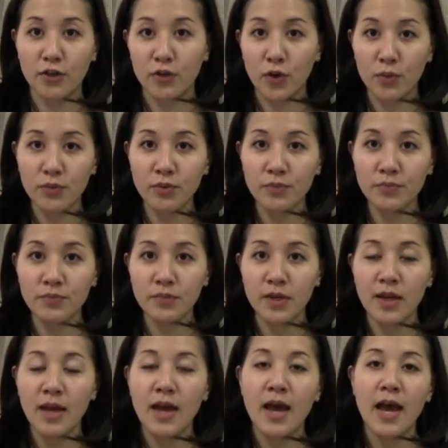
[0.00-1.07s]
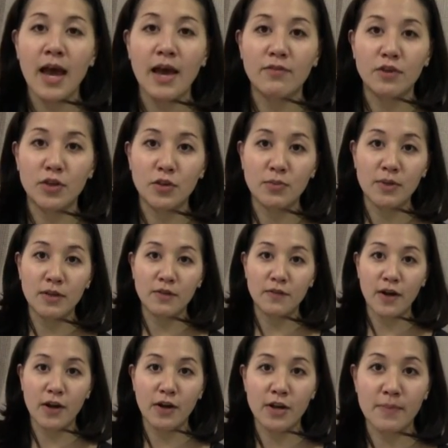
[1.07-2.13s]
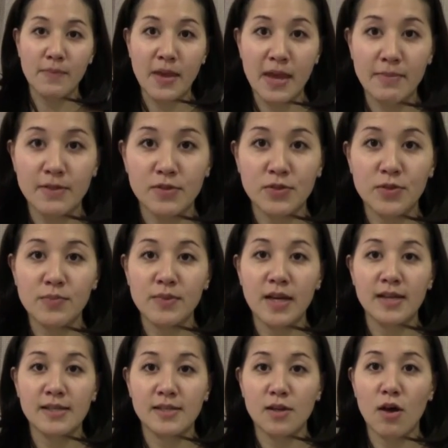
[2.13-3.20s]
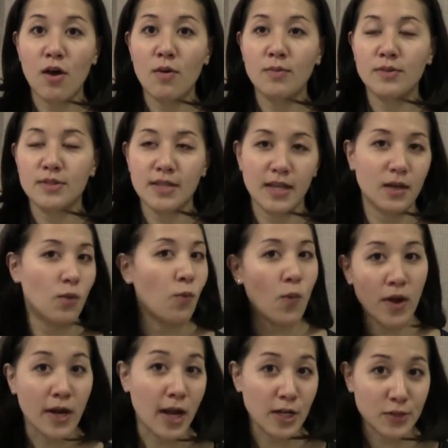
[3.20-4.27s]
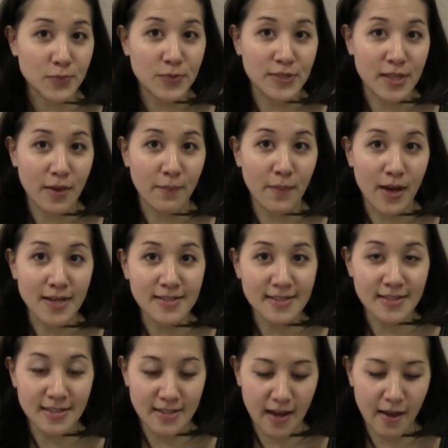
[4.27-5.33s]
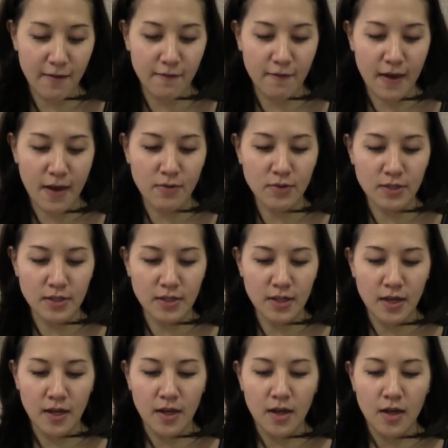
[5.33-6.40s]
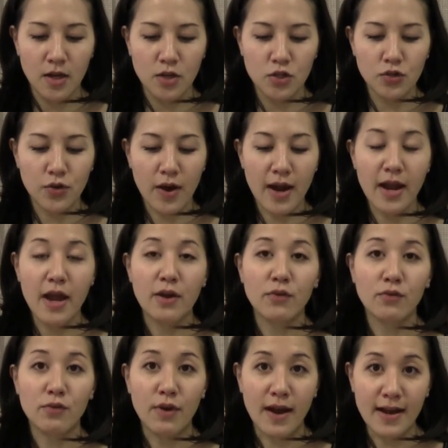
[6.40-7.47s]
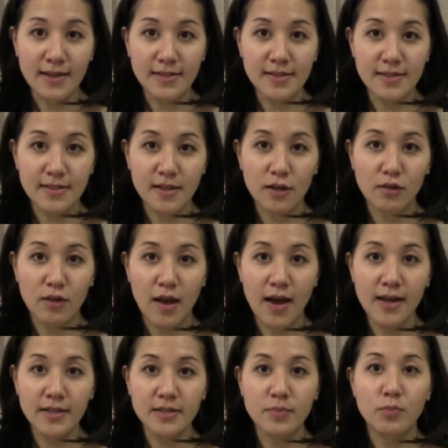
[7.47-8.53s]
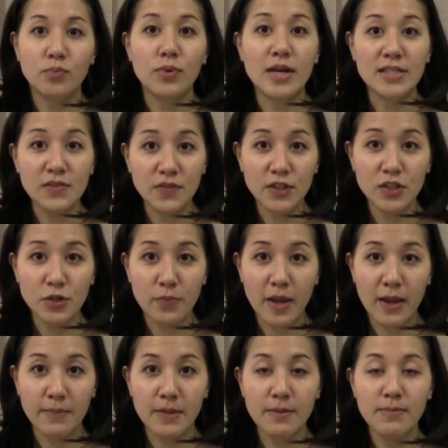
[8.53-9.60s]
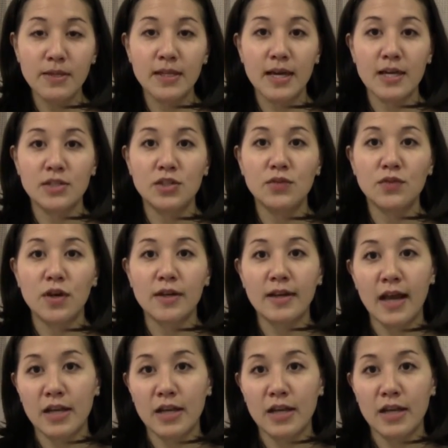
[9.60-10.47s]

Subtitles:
in your room, have a humidifier in baby's room. That's almost like a 100% must, I've found. Try and rest a lot. Breastfeed your baby because you've got